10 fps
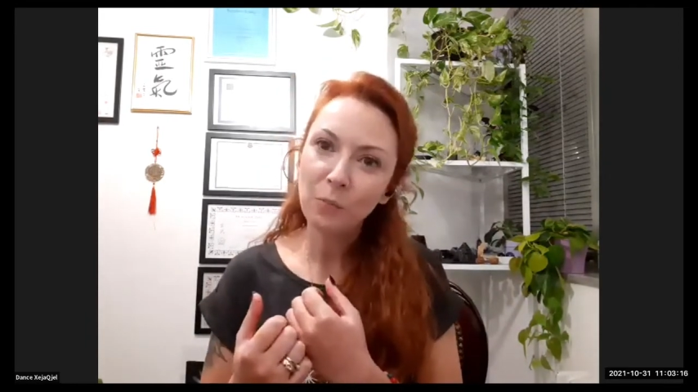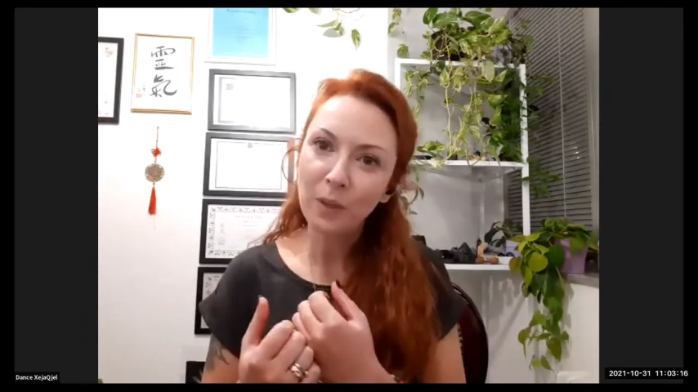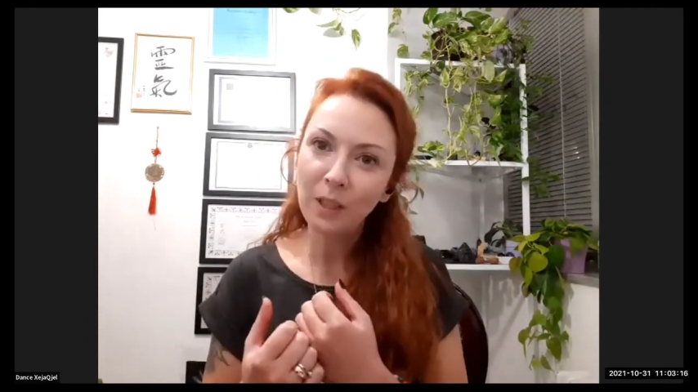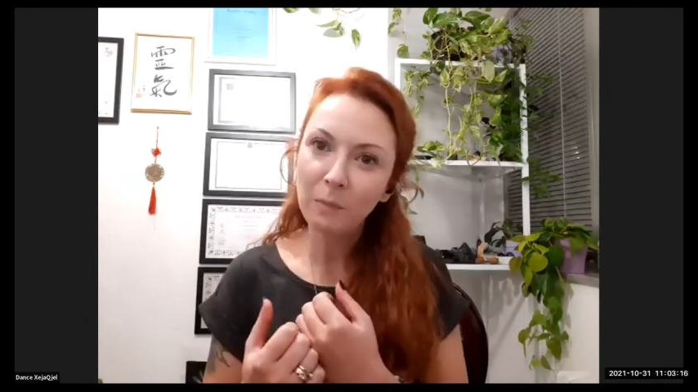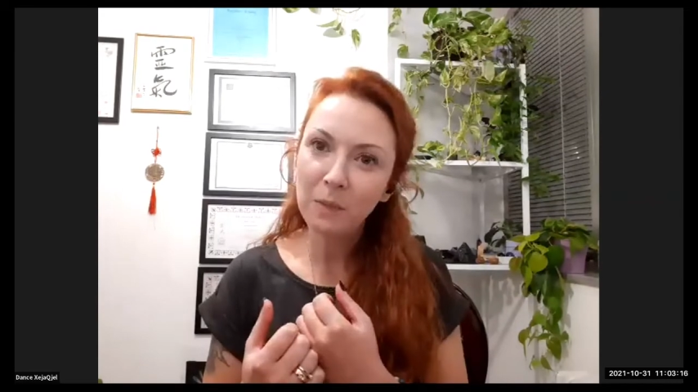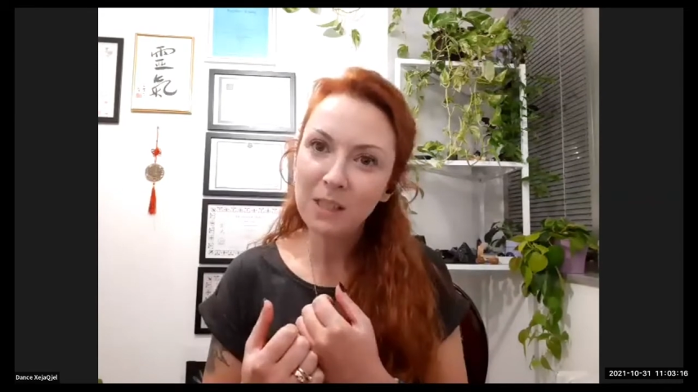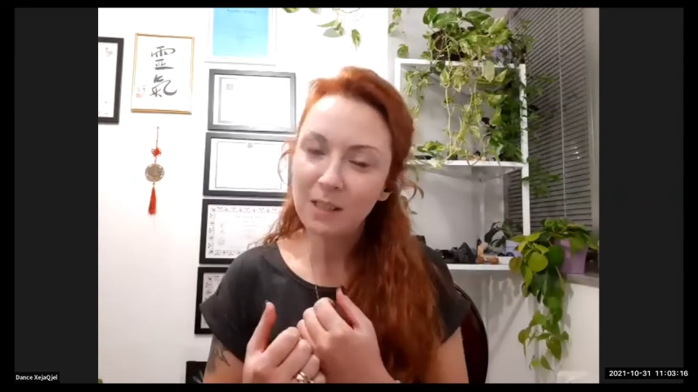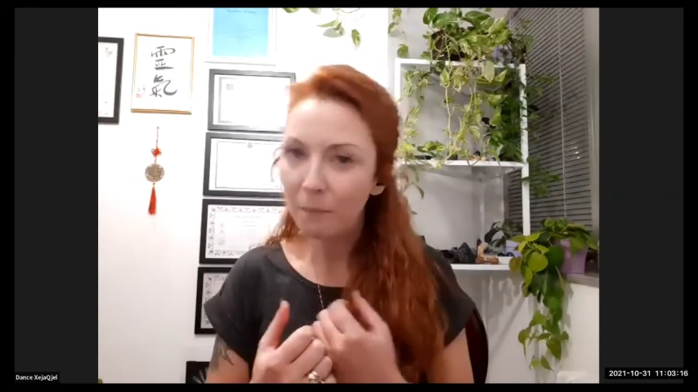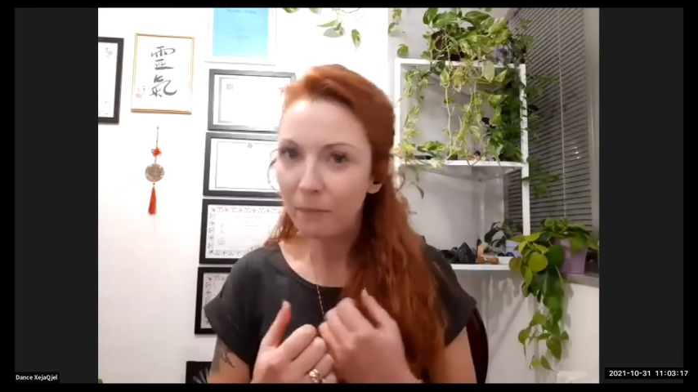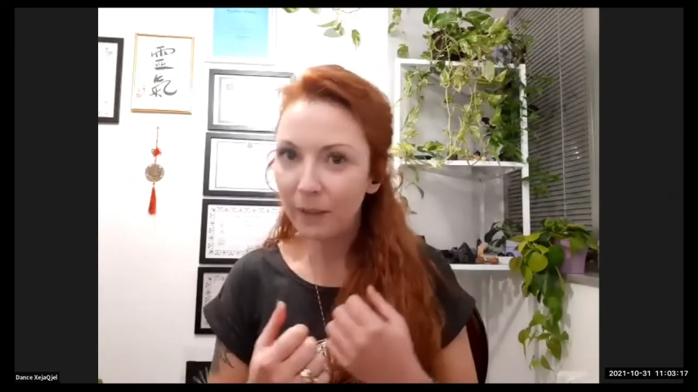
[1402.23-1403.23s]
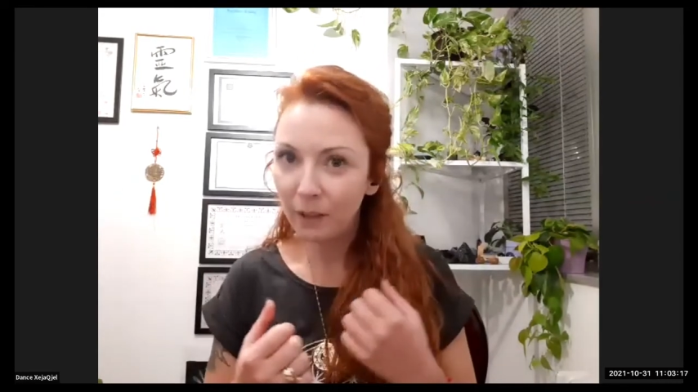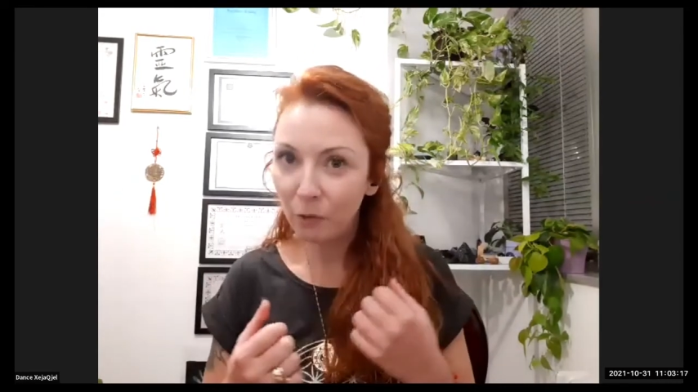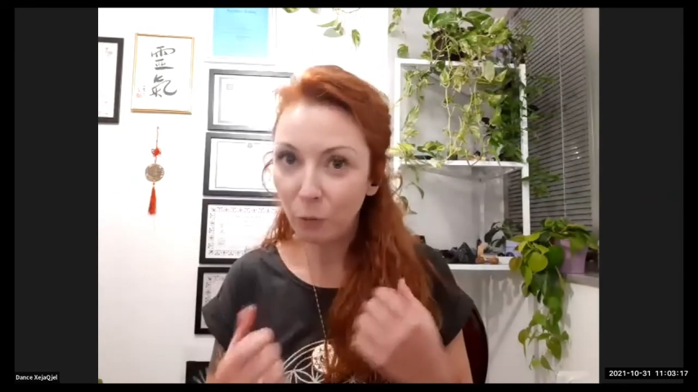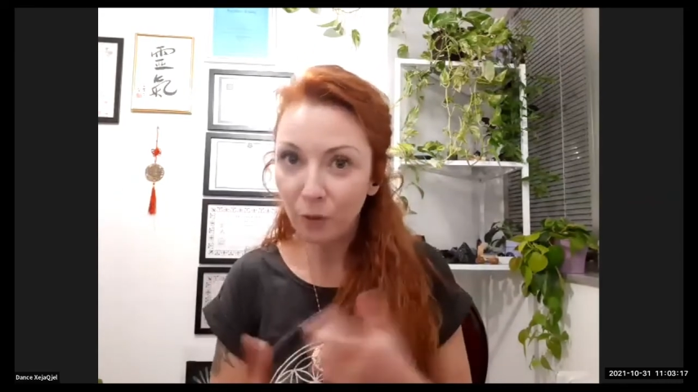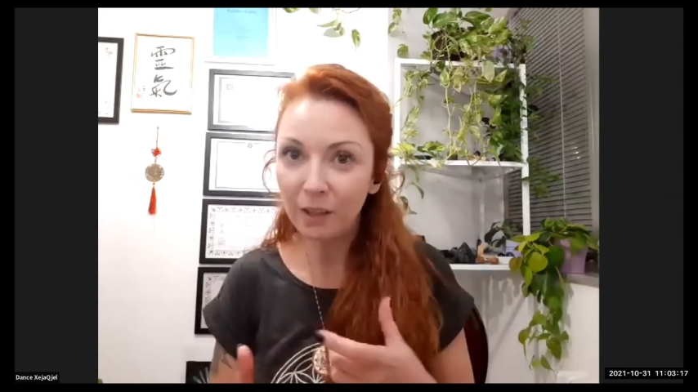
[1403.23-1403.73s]
bring me
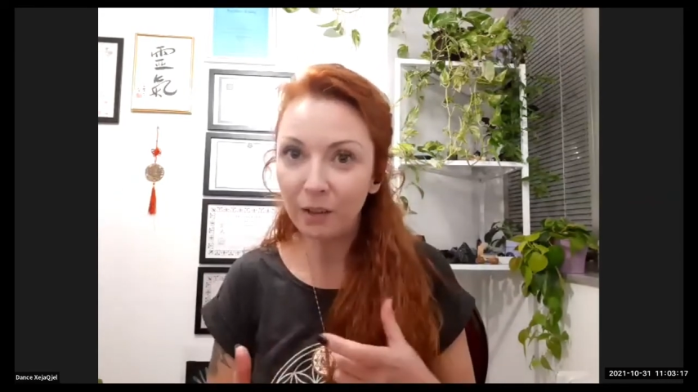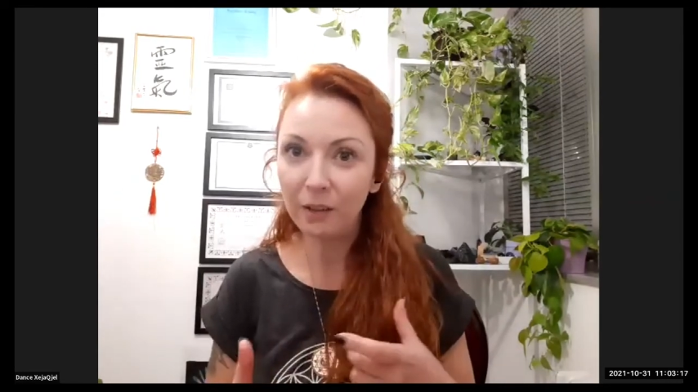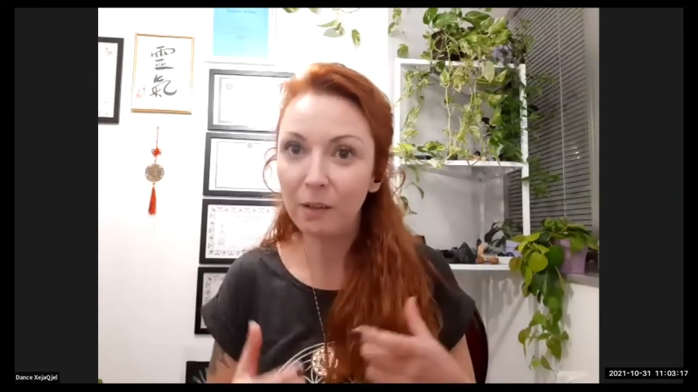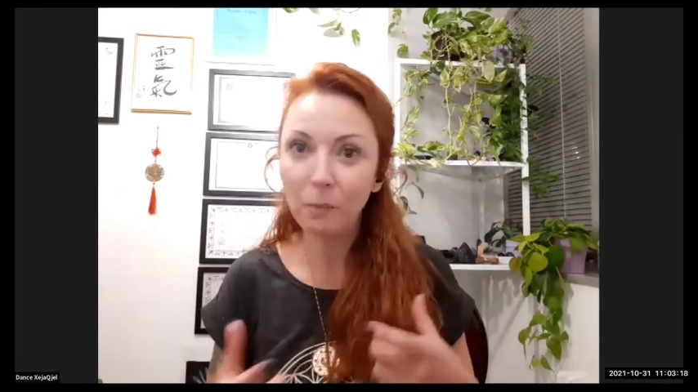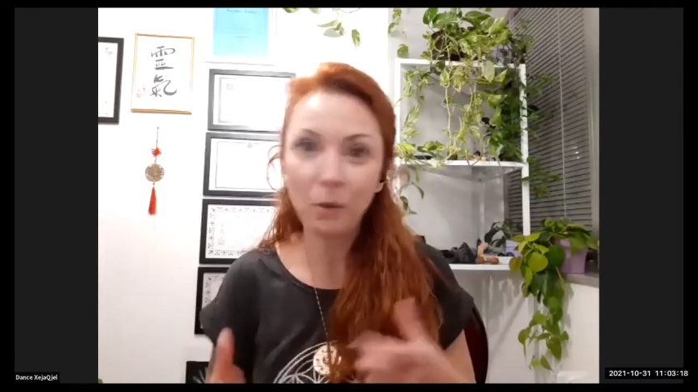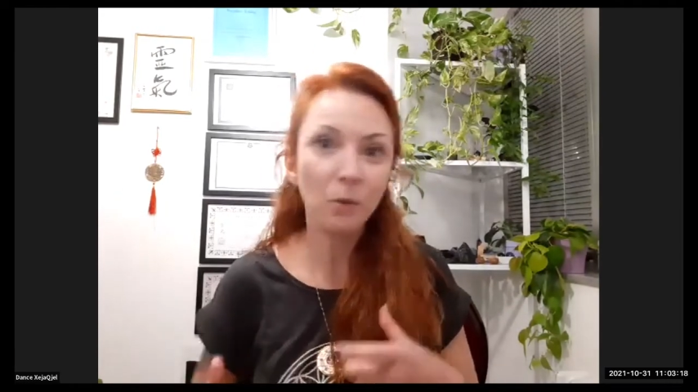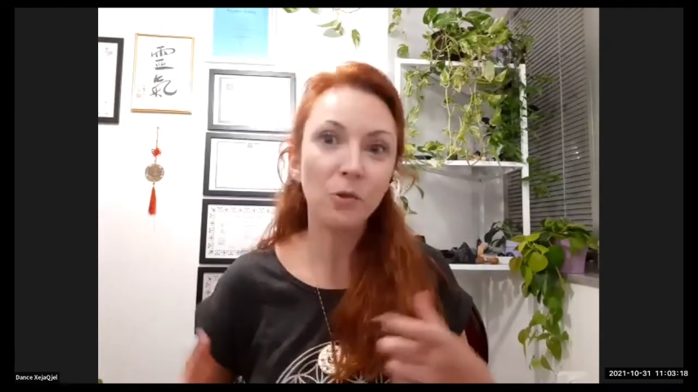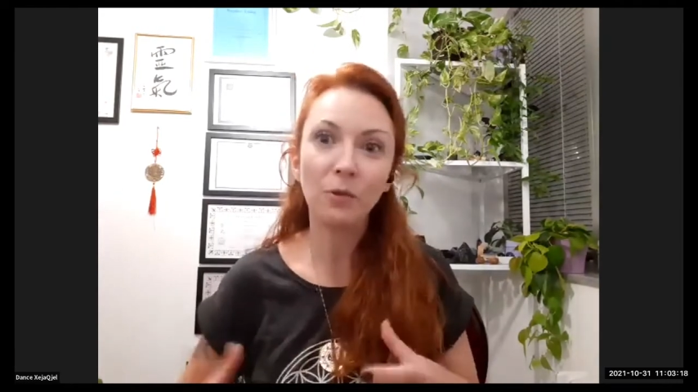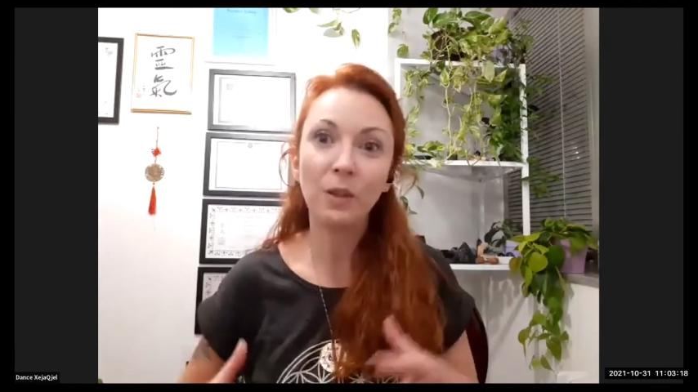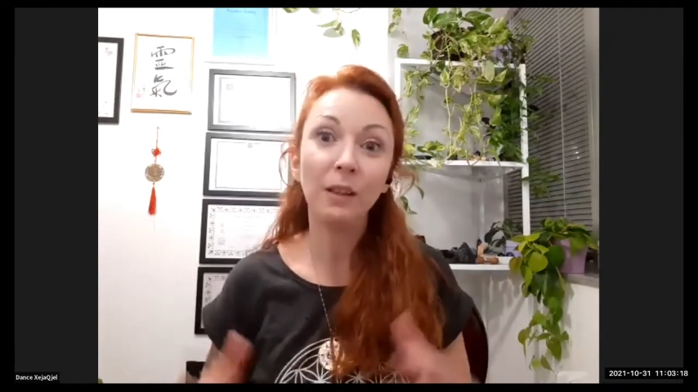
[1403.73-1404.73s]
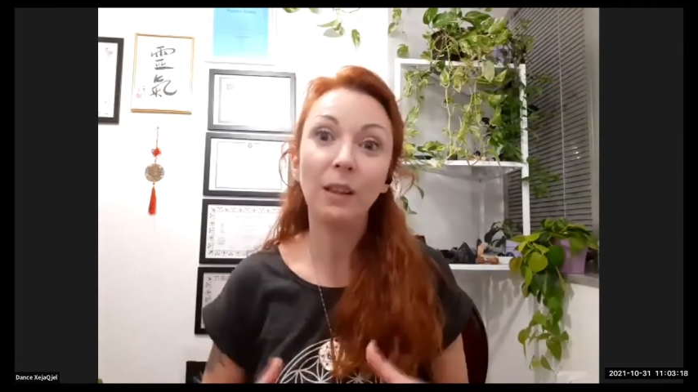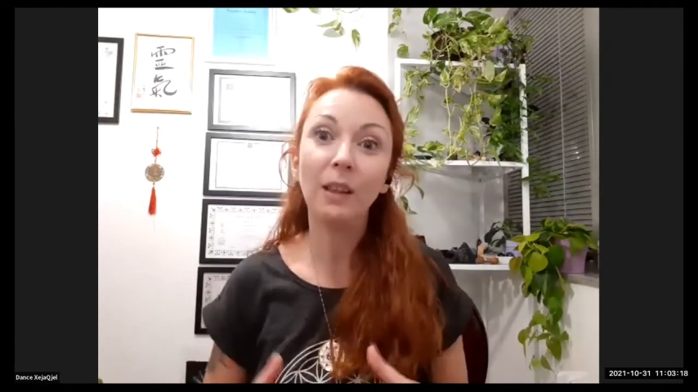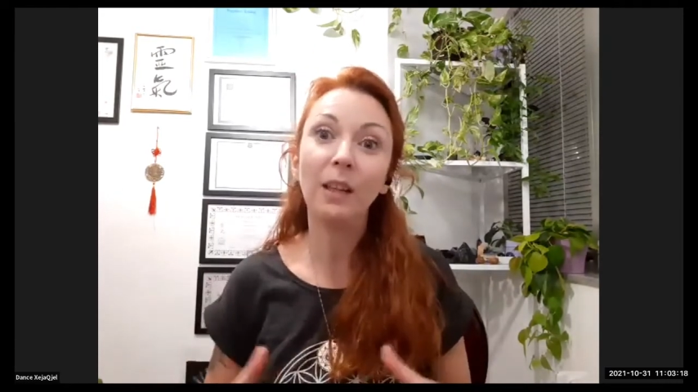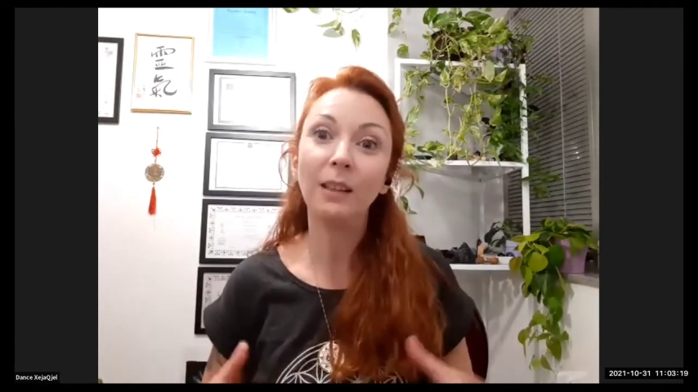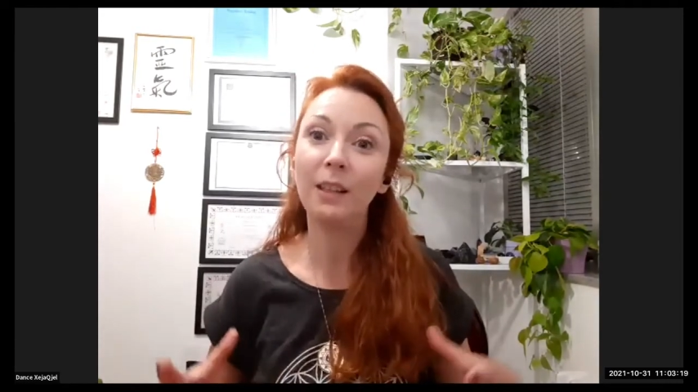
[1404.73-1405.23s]
something real, the most real
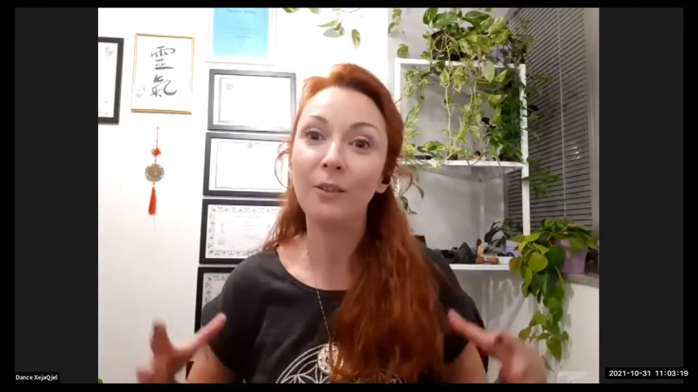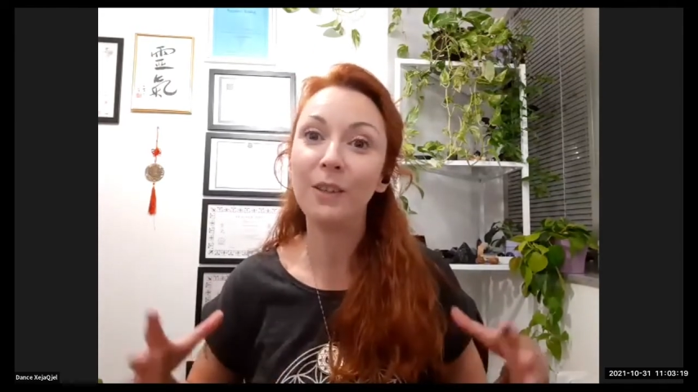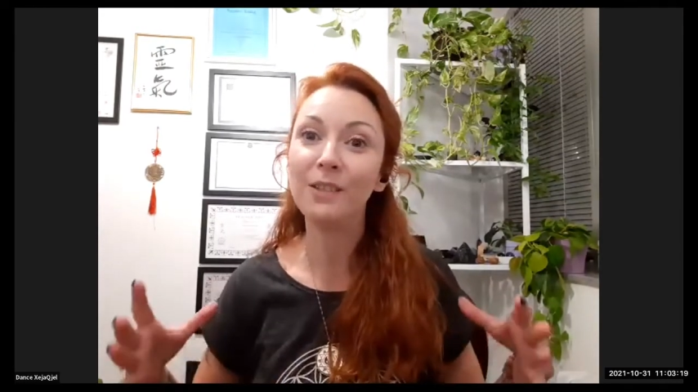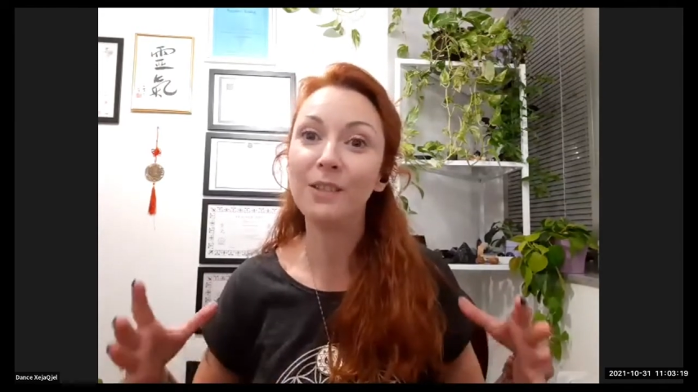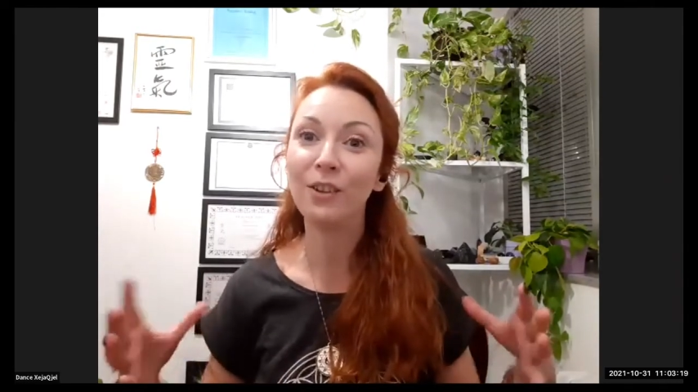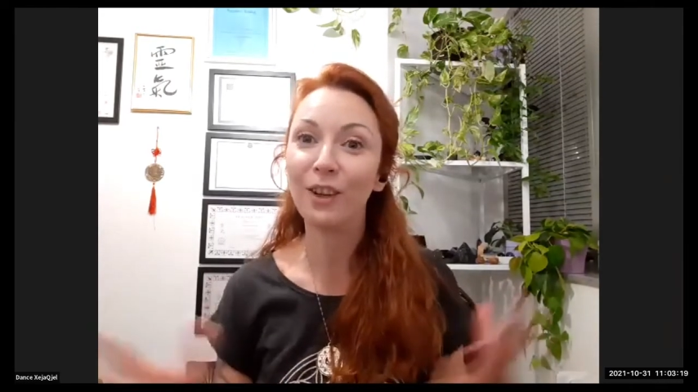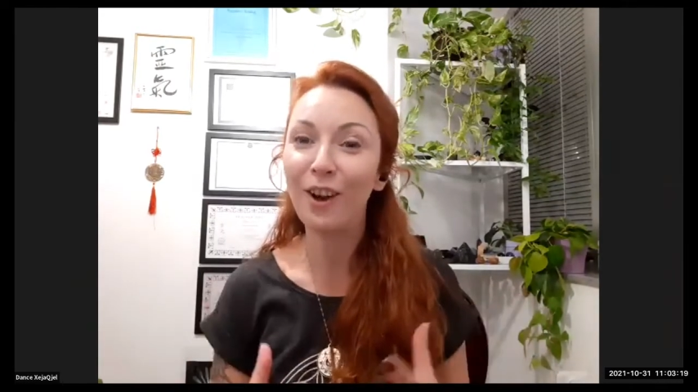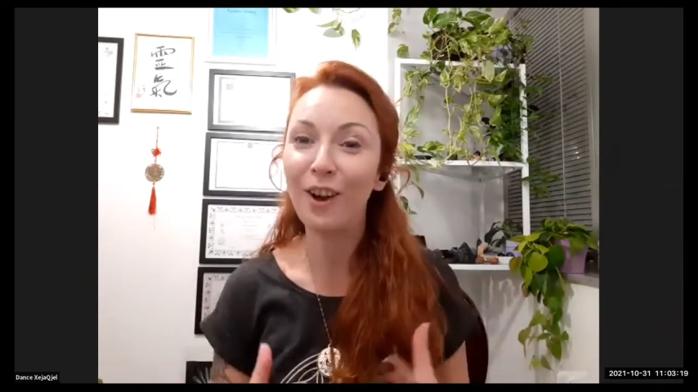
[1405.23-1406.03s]
thing there is on